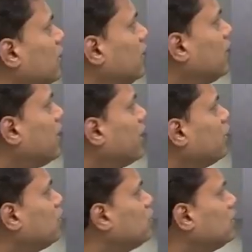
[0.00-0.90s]
a
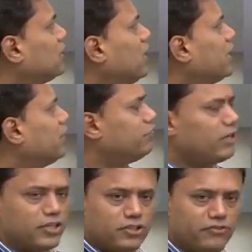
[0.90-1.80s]
high growth and high
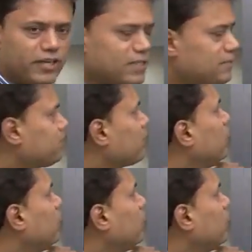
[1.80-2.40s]
inflation phase.